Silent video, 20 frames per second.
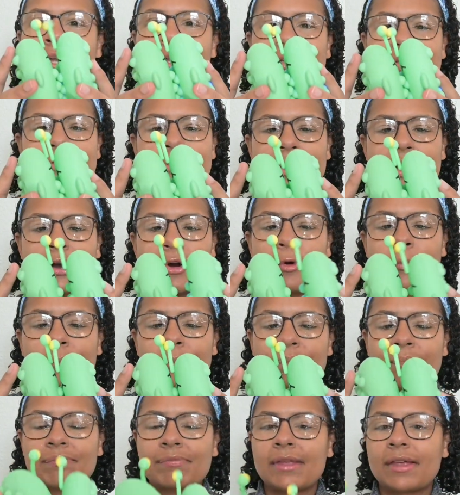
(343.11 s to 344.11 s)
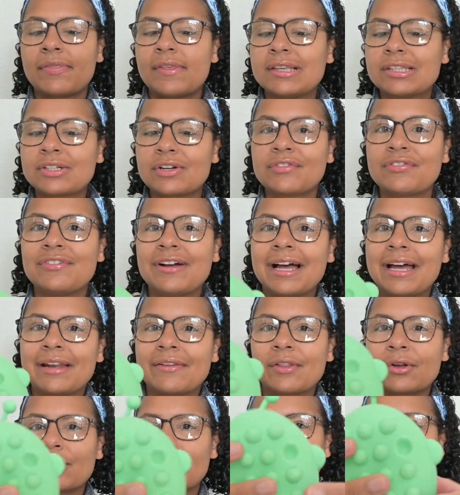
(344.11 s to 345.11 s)
So these are
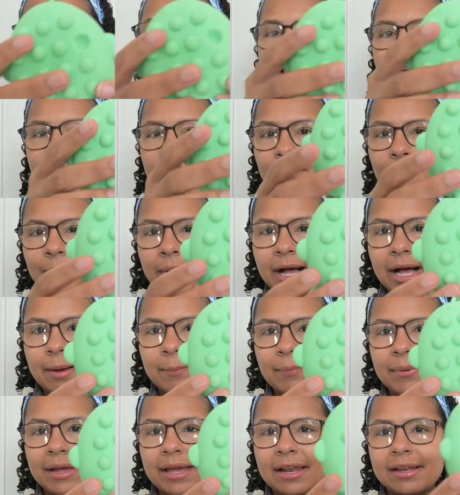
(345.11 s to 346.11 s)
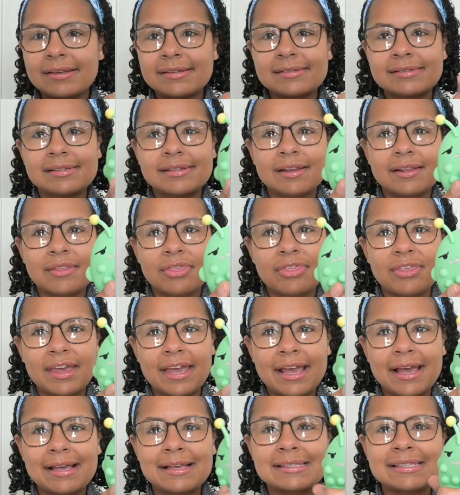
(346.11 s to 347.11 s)
fun. They're little like puppet
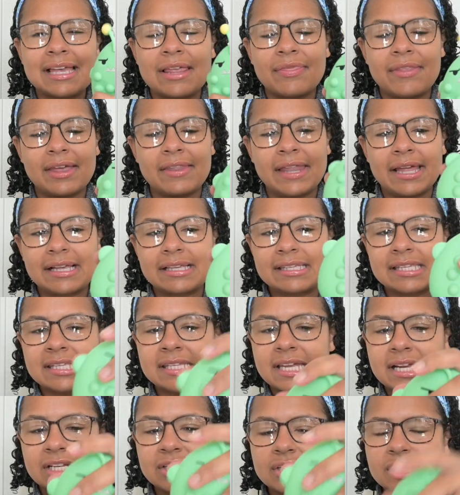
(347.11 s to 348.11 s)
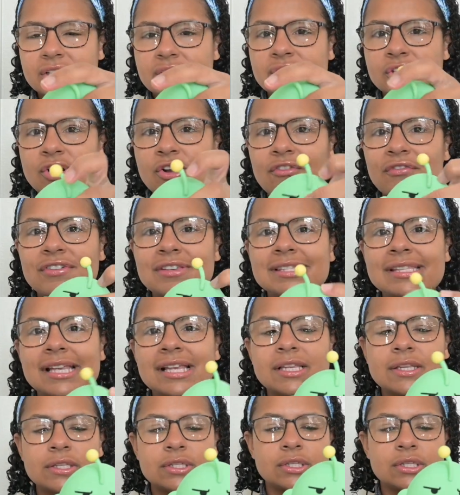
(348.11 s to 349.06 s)
things and they like stick to surfaces.